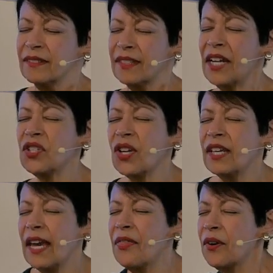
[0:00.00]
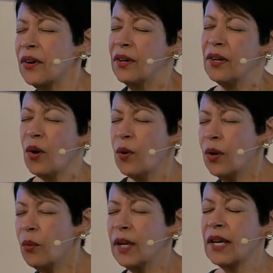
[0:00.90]
that together
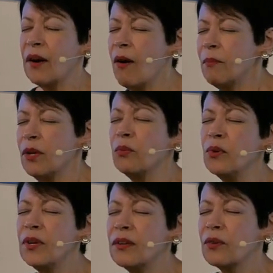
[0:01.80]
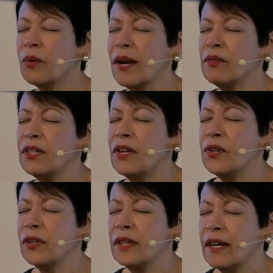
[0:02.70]
we can all be rooted and grounded in
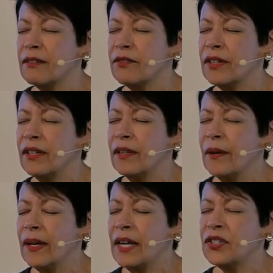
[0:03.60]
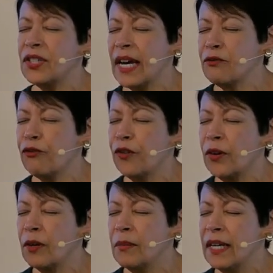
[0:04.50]
your love and stand
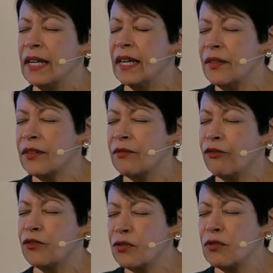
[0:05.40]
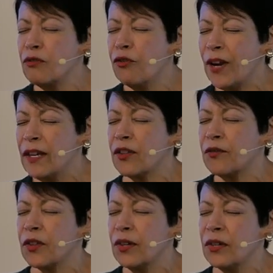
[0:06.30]
firm in the true faith
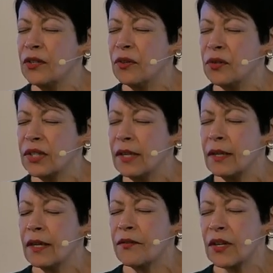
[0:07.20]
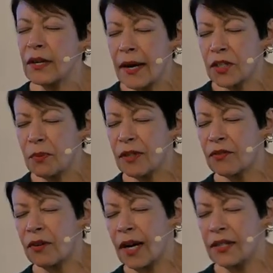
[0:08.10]
of the good news of the gospel
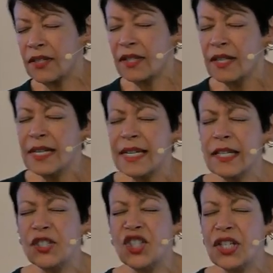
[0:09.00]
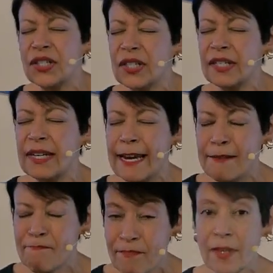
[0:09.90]
of Christ. In Jesus' name,